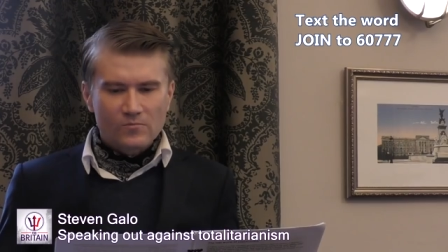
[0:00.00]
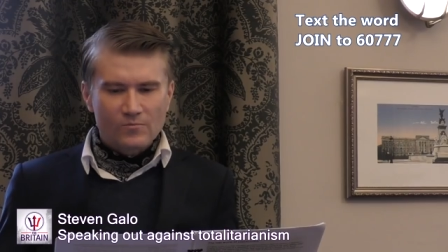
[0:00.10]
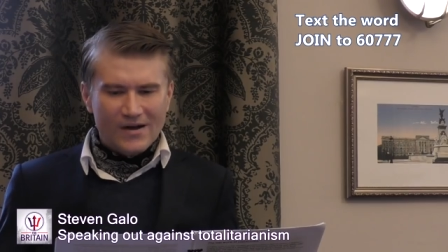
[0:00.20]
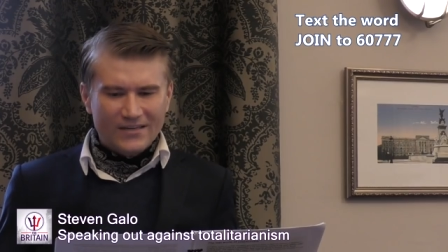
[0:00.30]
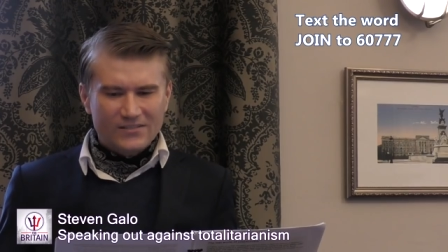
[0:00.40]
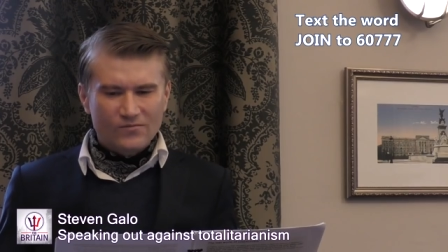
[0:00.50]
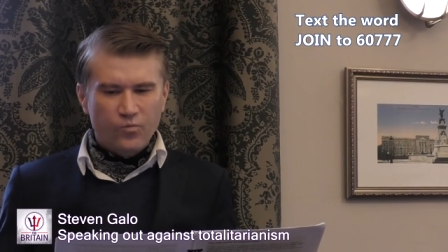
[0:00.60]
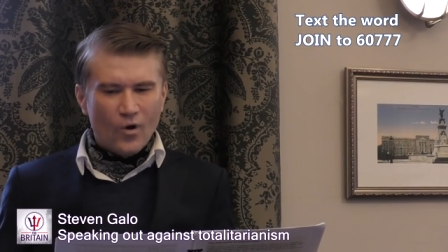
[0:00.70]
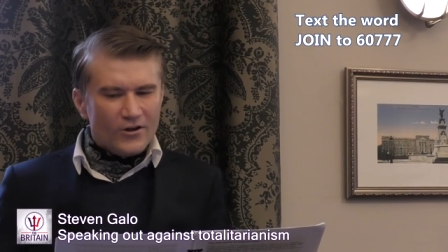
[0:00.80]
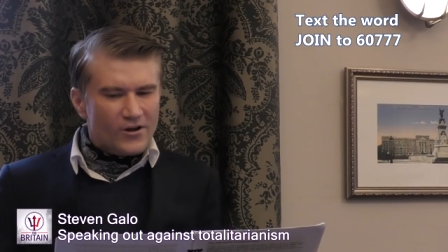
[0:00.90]
But
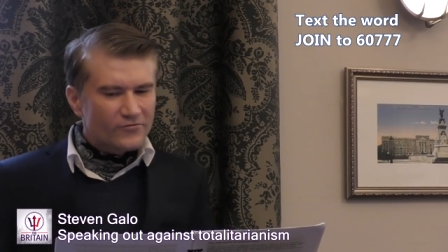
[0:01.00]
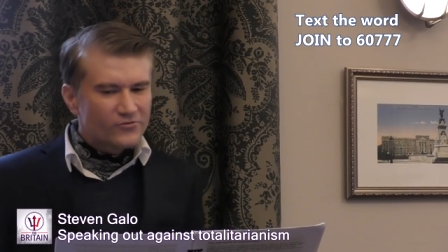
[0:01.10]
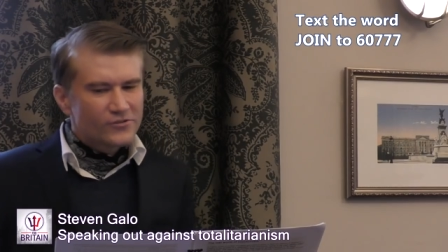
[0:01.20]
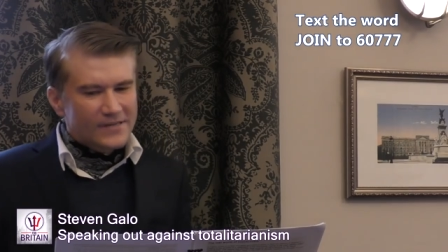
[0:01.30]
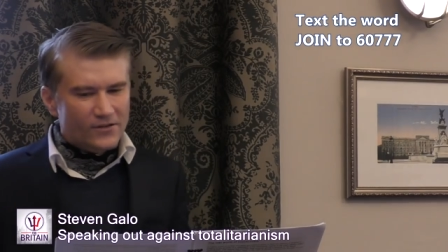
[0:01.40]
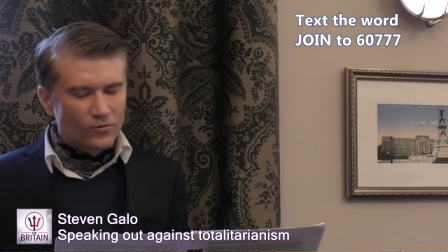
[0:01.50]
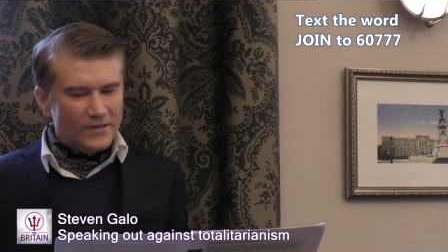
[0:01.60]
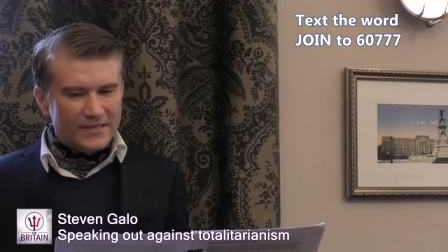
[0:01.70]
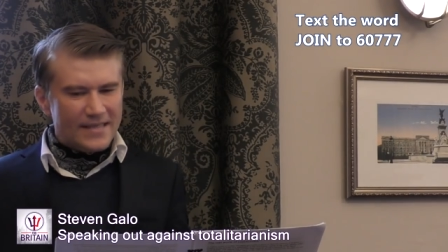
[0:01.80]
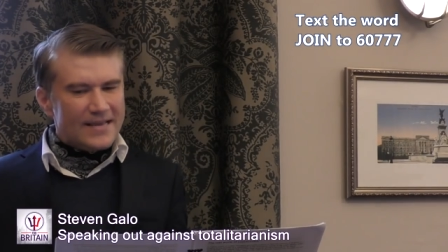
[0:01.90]
why do you have to do this? All
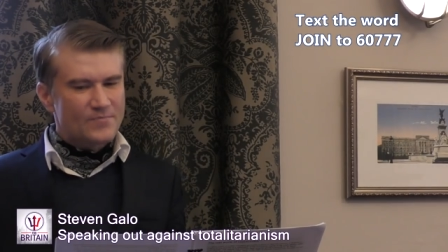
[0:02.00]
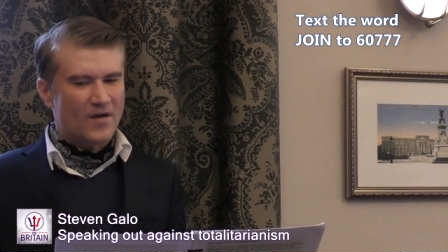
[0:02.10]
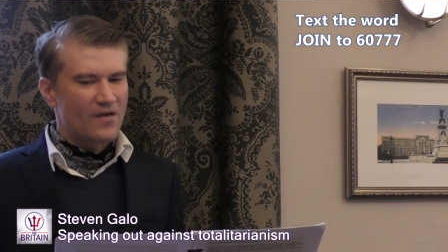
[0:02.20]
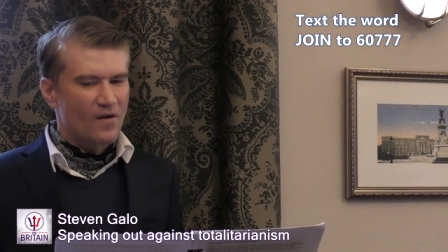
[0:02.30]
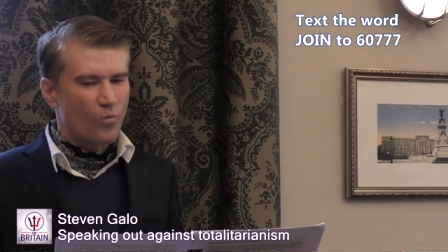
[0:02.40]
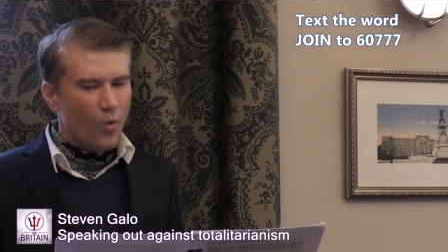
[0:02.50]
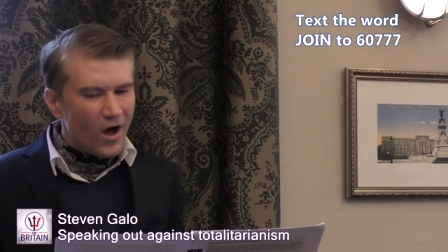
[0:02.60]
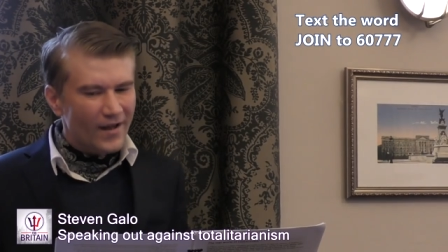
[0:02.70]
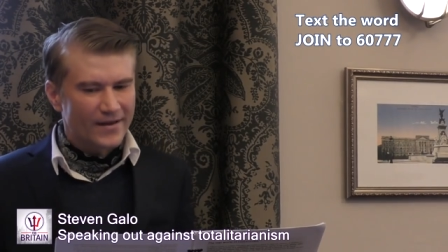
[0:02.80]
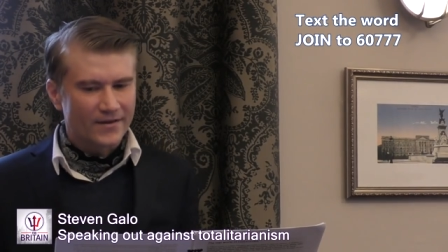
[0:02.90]
these things, mother.
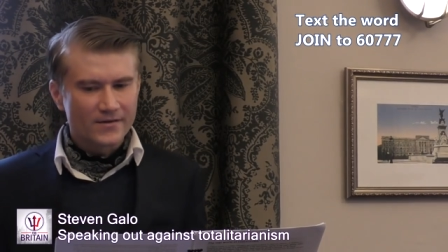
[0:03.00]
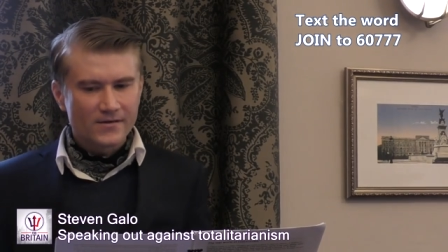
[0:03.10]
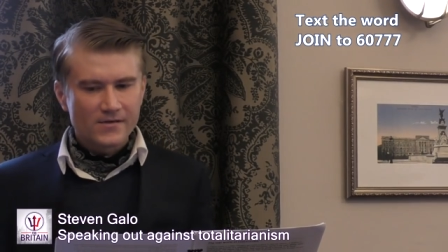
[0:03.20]
Why?